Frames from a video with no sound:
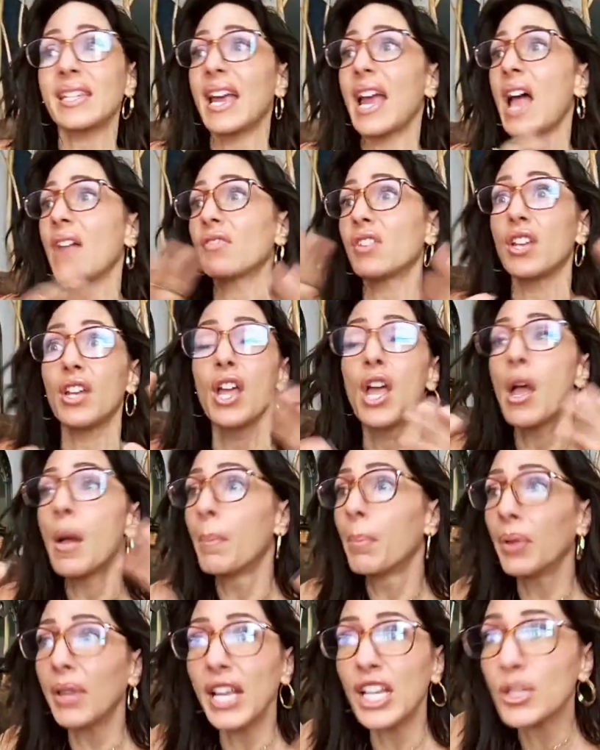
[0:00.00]
I have to
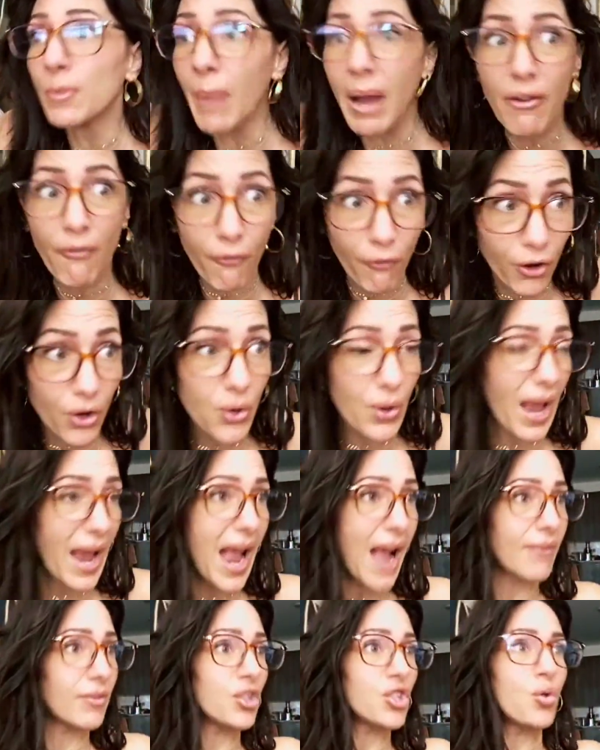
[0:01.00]
bleach my fruit. I
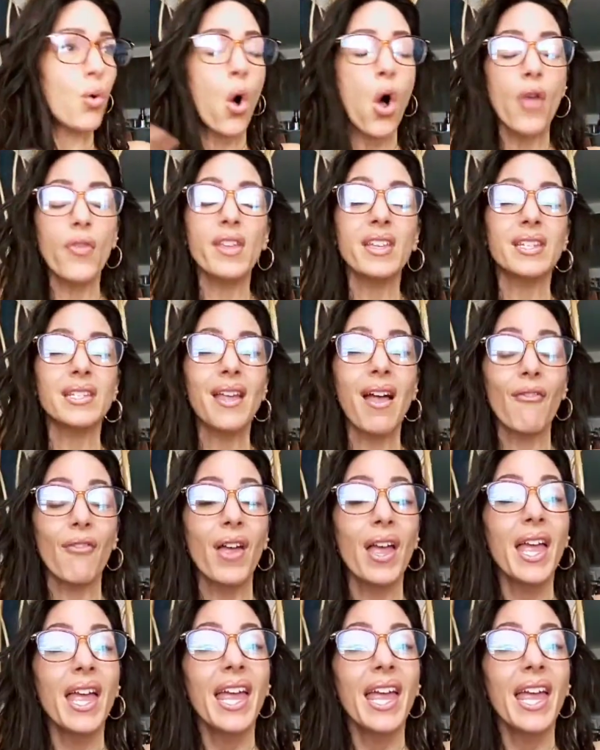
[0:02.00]
have to do all this stuff.